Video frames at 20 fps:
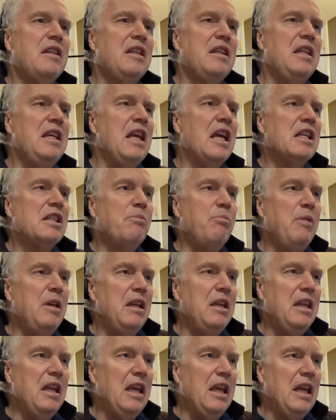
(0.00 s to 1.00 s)

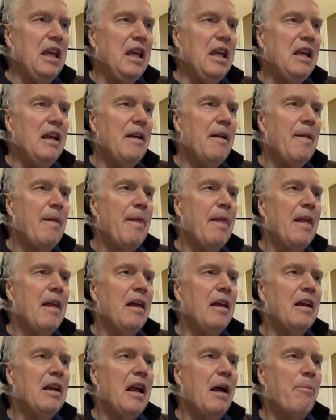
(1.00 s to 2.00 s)
TSBD
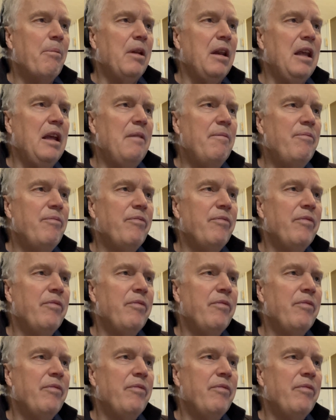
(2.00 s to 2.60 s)
company